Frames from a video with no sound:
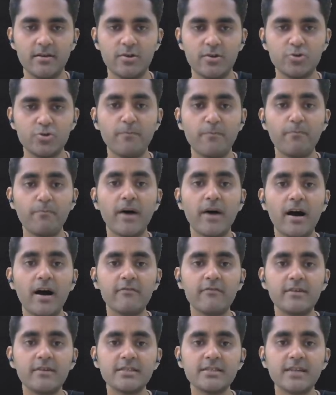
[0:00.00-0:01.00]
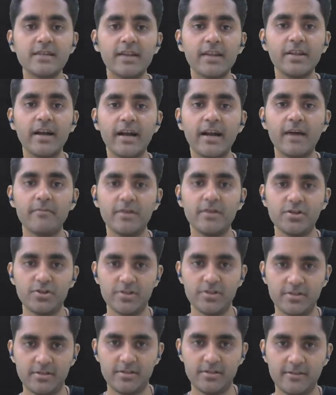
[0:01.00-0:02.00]
So powers are the
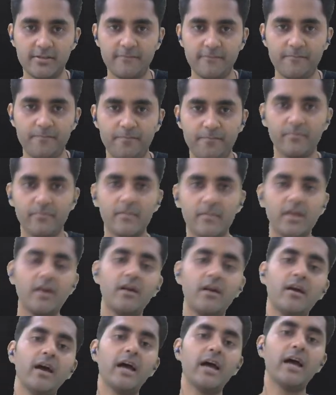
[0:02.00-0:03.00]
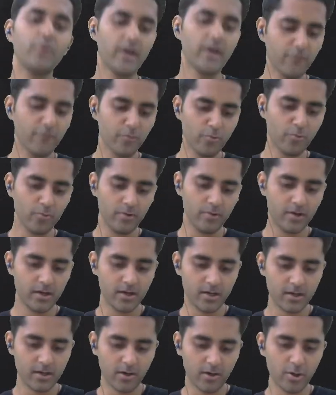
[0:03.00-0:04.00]
dimensions. And you have to
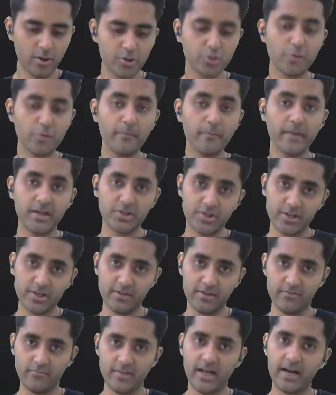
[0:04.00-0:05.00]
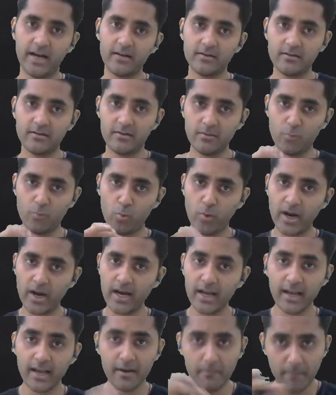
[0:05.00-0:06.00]
also mention that 1
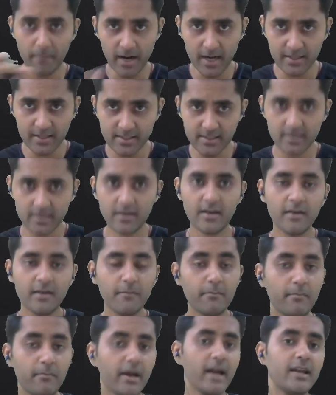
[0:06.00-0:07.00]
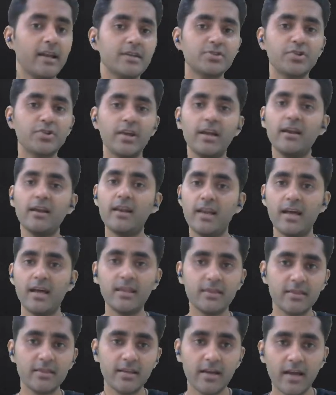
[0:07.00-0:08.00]
in mass, minus 3 in
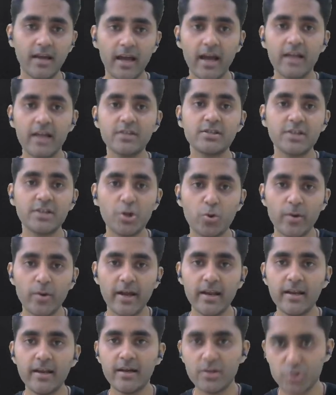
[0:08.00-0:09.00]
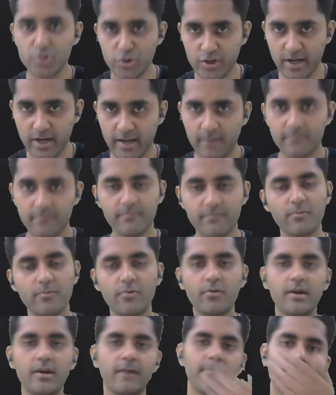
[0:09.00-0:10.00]
length and 0 in time.
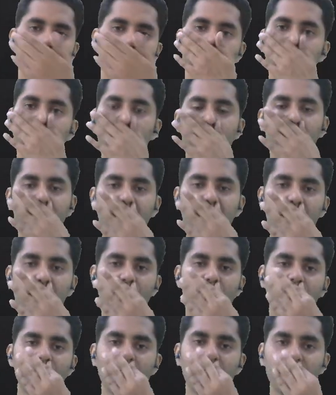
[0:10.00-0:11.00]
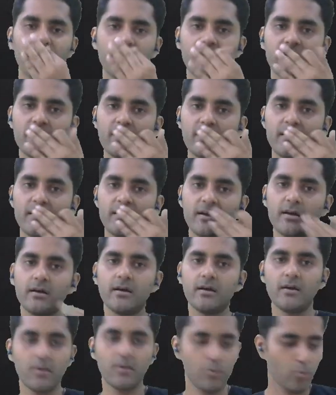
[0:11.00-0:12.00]
Now,
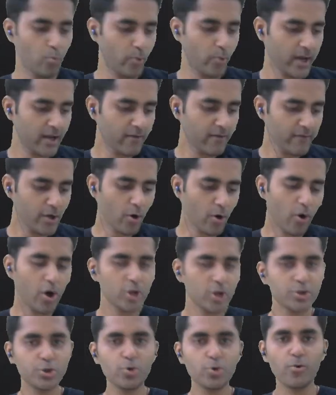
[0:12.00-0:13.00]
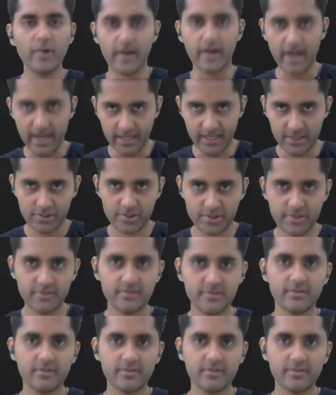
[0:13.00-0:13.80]
when we also write